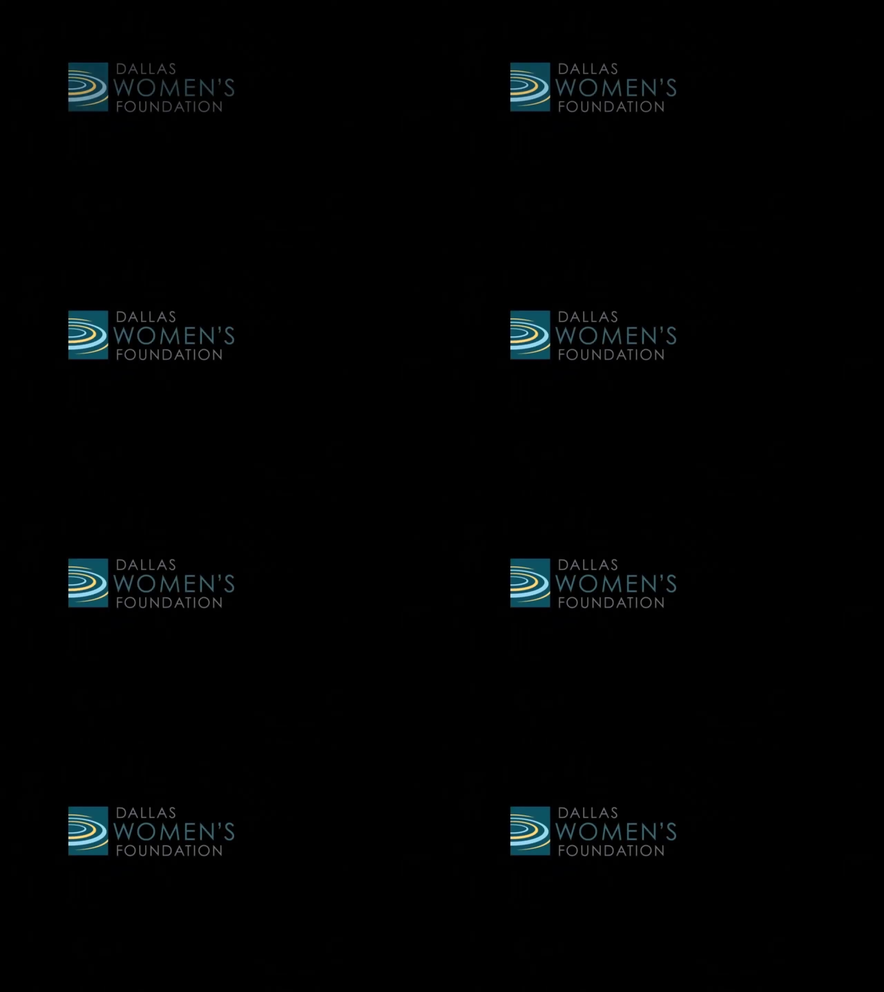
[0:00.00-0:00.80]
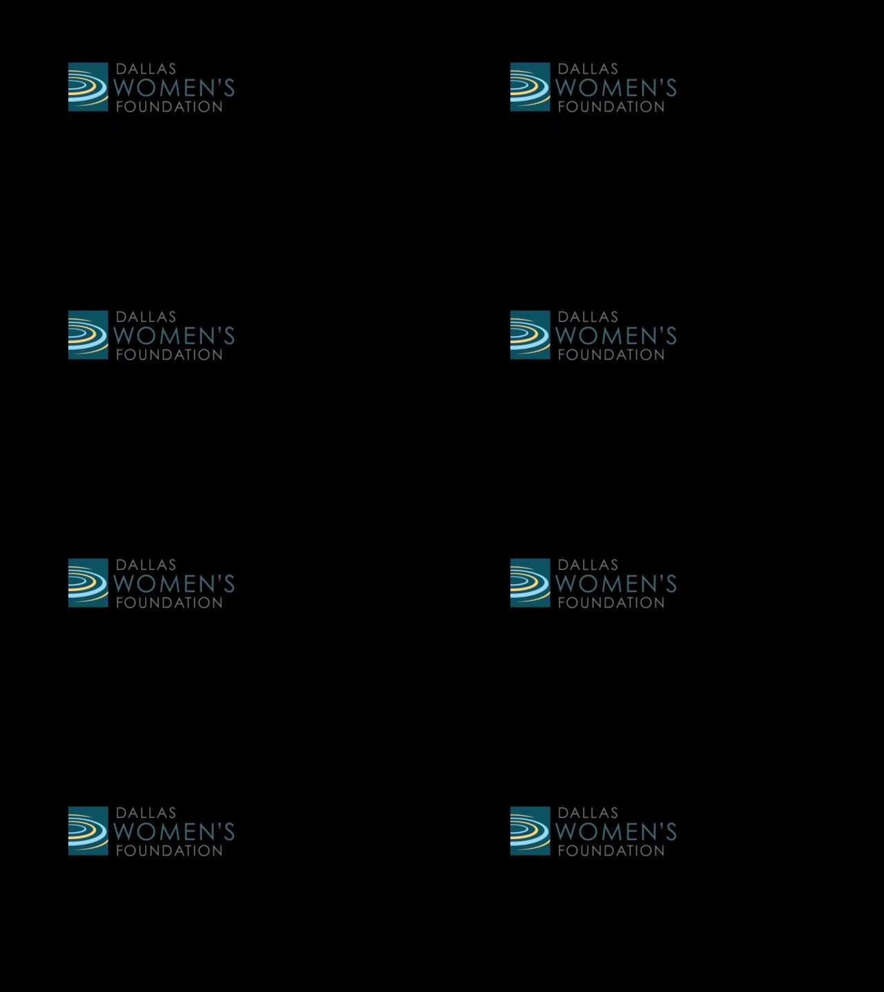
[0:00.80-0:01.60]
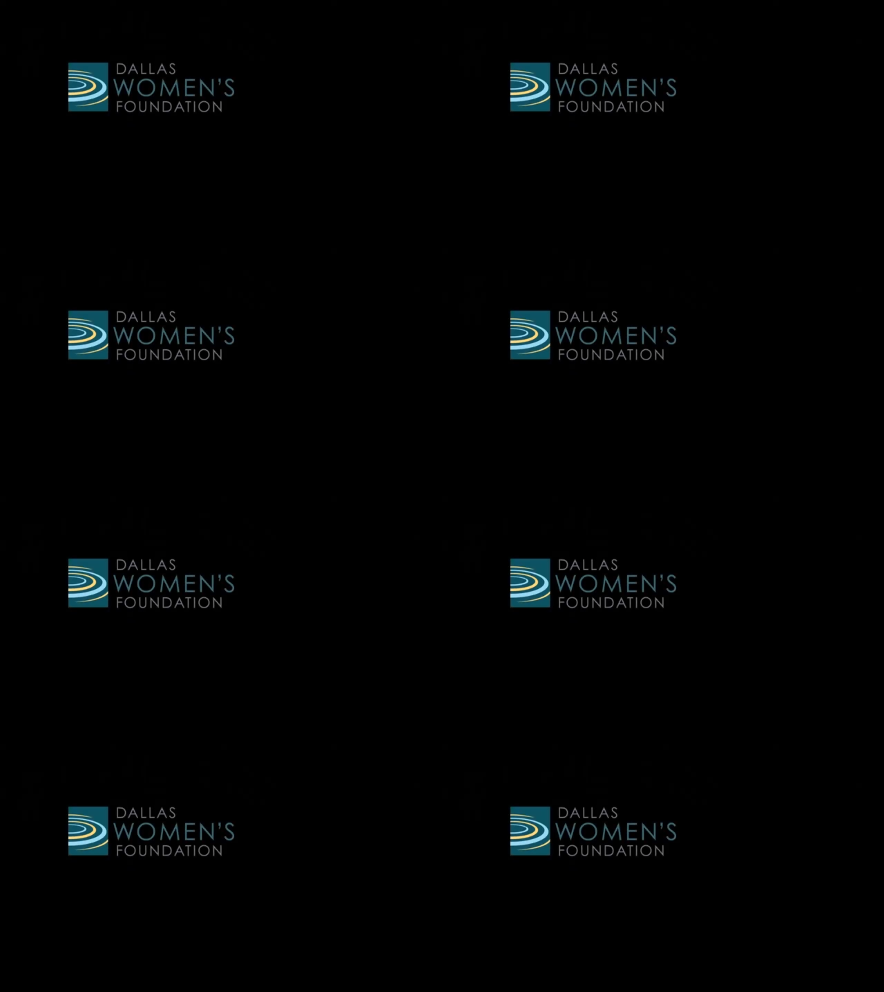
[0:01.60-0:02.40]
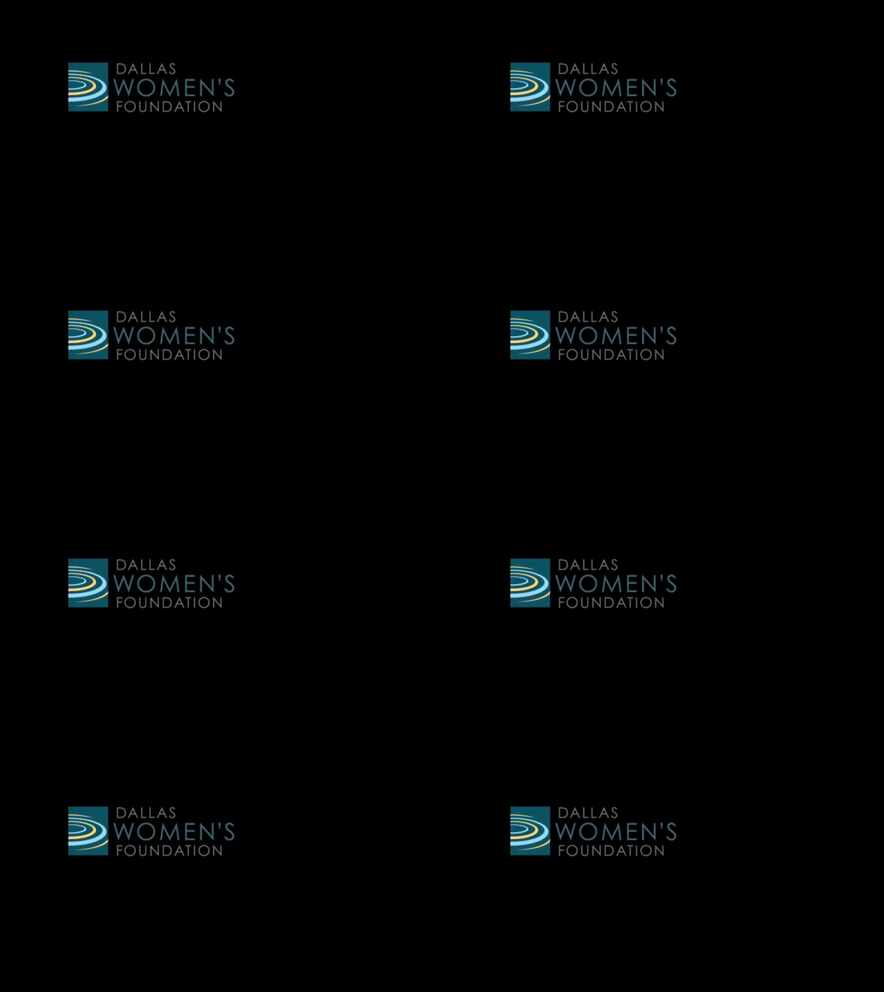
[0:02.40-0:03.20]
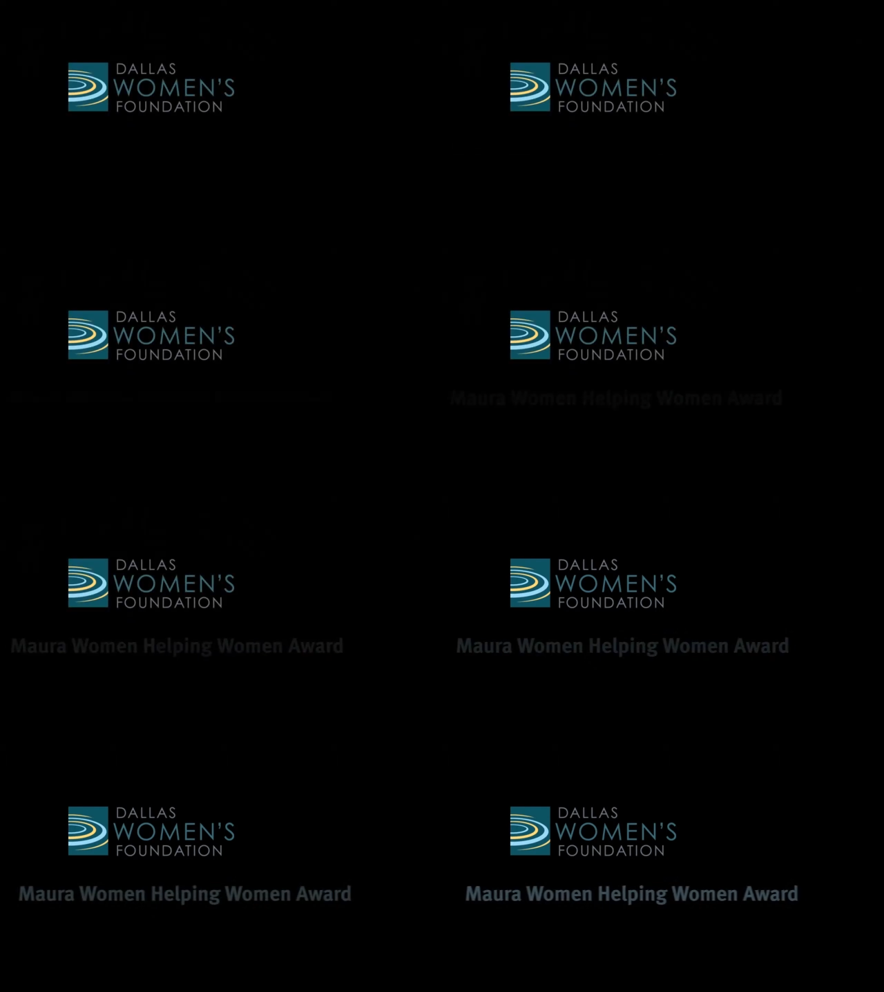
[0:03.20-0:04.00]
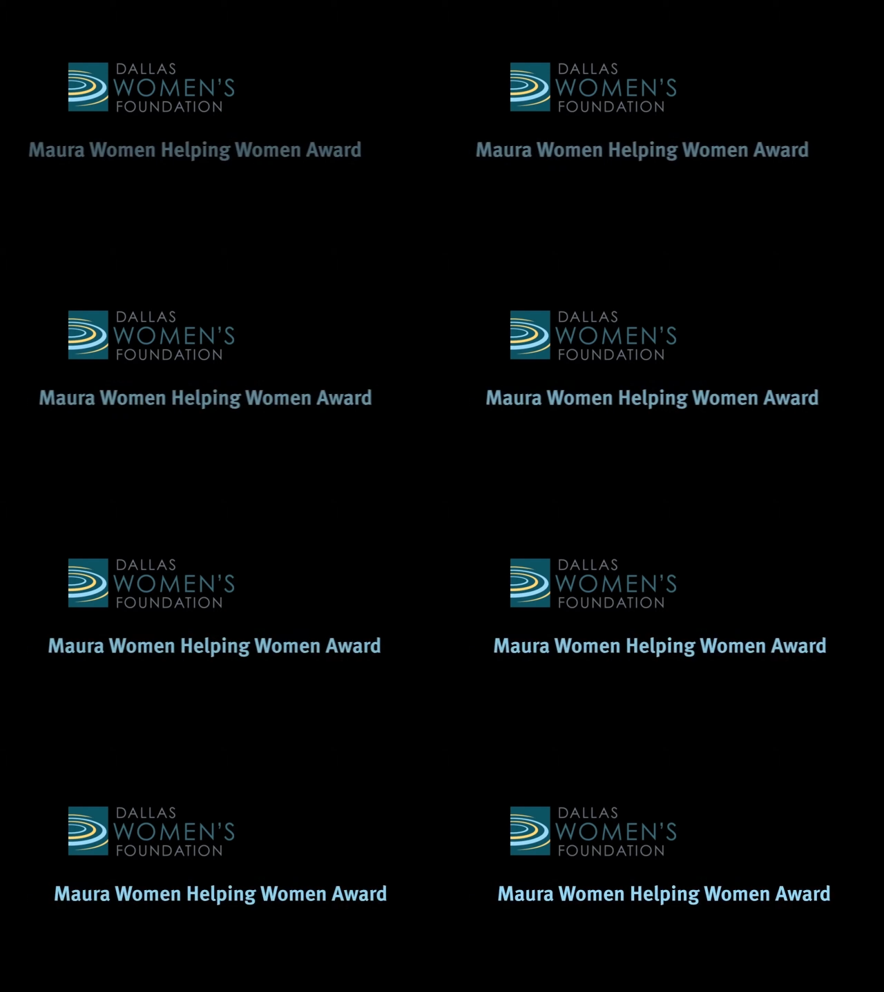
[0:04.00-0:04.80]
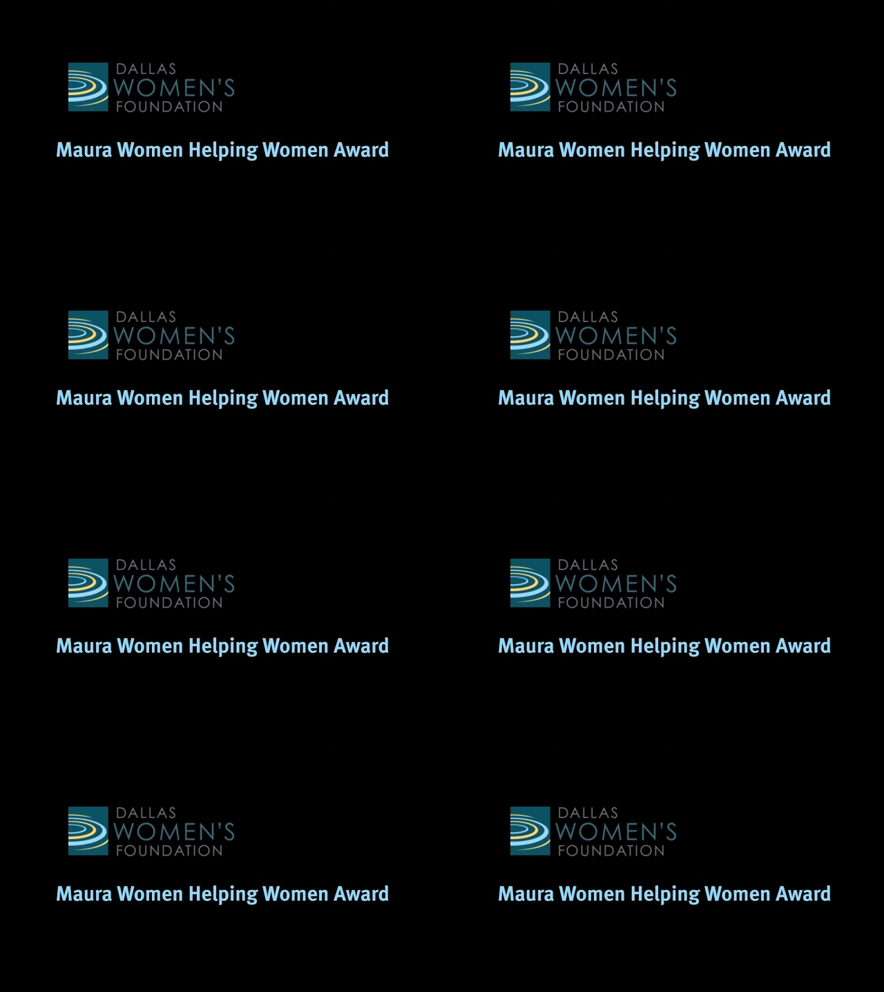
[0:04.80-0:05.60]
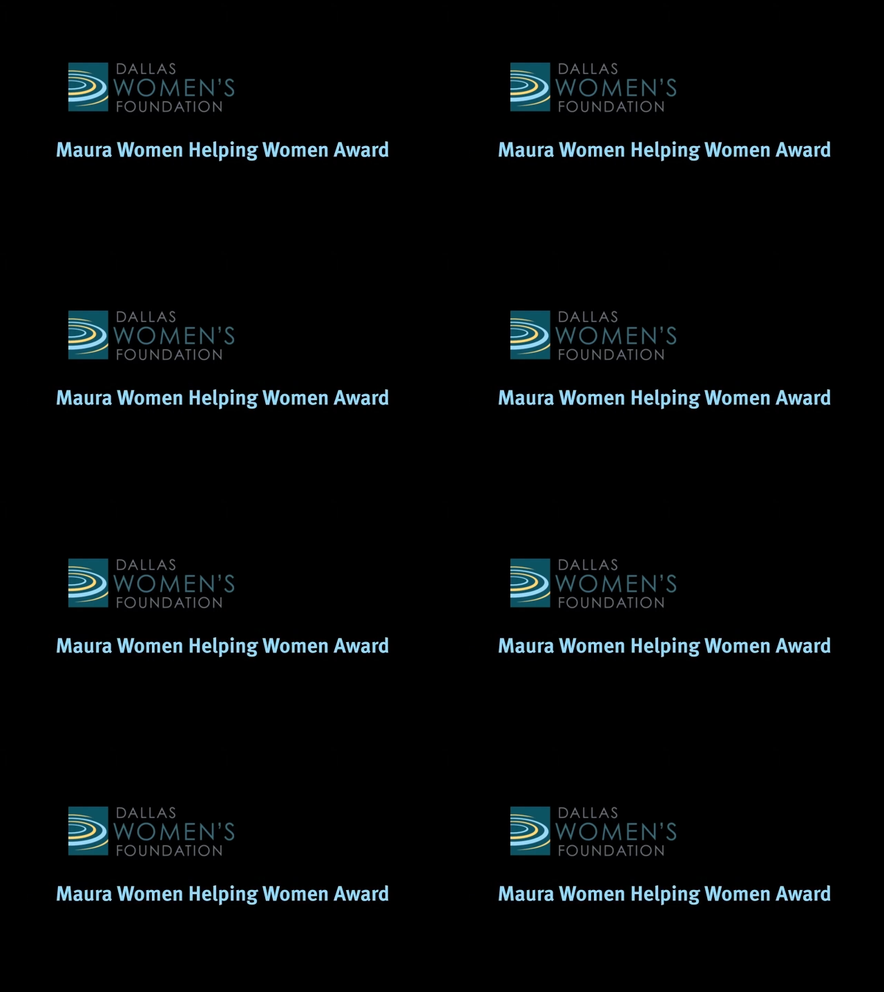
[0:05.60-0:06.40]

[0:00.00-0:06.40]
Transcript: Nobody's mouth can be seen.